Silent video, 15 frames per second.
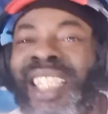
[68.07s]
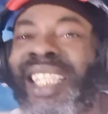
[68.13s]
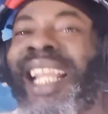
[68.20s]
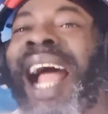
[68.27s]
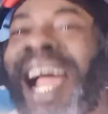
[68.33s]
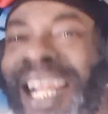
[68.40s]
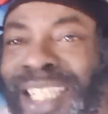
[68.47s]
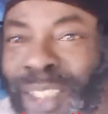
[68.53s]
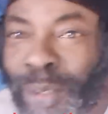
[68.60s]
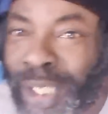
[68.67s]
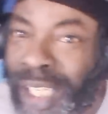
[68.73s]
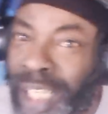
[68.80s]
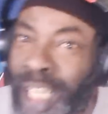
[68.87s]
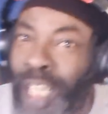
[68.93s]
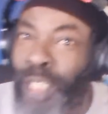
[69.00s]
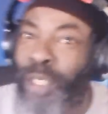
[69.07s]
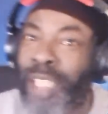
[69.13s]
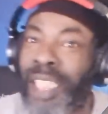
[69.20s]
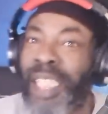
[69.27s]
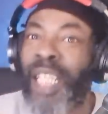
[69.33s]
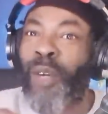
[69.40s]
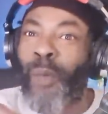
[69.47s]
style to the
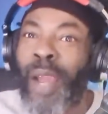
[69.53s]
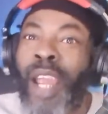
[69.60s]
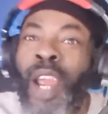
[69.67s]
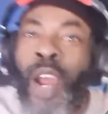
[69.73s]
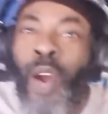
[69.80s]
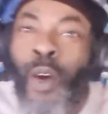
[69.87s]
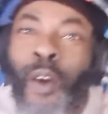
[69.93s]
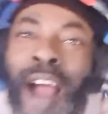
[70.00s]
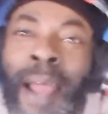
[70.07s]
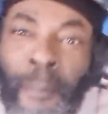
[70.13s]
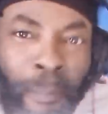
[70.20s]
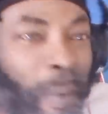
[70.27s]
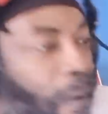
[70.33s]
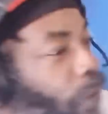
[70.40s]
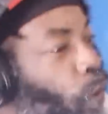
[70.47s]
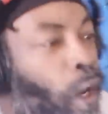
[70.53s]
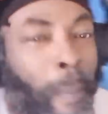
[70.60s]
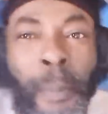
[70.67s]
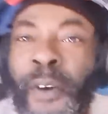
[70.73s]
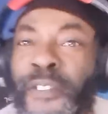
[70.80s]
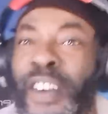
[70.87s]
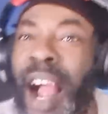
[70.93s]
thing, where to
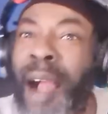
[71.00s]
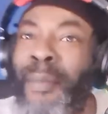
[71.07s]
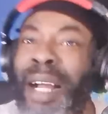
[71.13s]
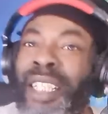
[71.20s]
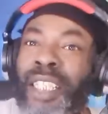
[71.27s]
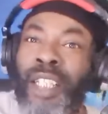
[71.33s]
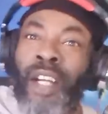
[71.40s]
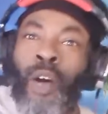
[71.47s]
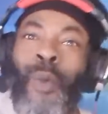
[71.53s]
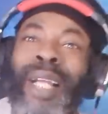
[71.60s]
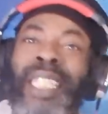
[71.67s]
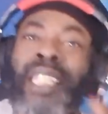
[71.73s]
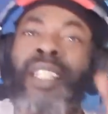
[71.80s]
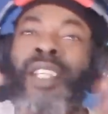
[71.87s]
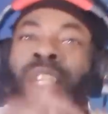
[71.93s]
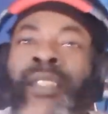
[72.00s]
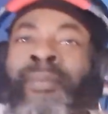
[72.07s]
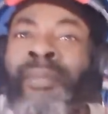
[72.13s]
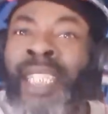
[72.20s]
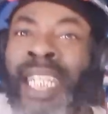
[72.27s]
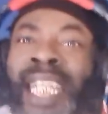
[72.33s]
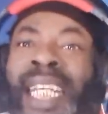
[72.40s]
the performance. You know what is
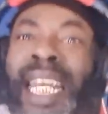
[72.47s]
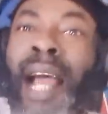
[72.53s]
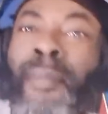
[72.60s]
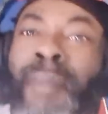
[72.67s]
that? In